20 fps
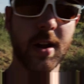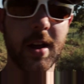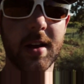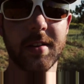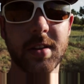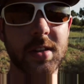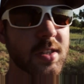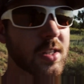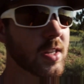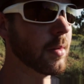
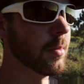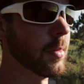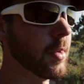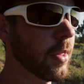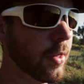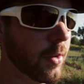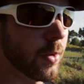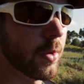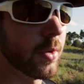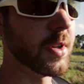at least
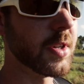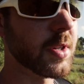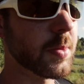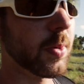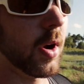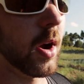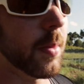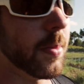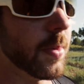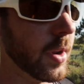coming through this
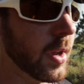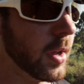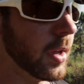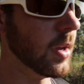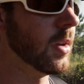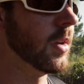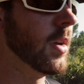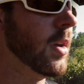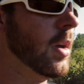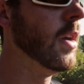property.
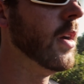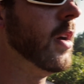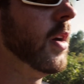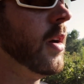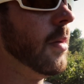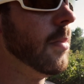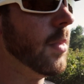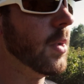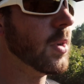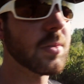
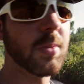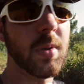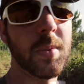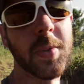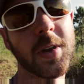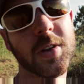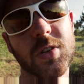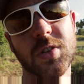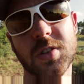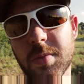Most of my
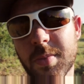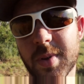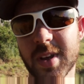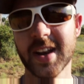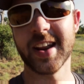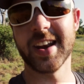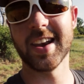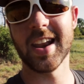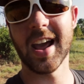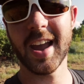pictures have
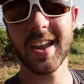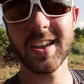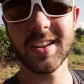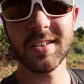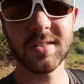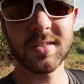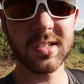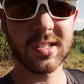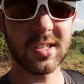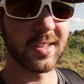been at night,
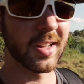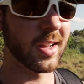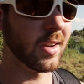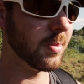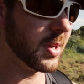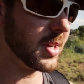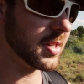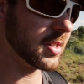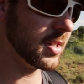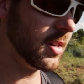so that
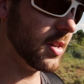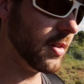makes it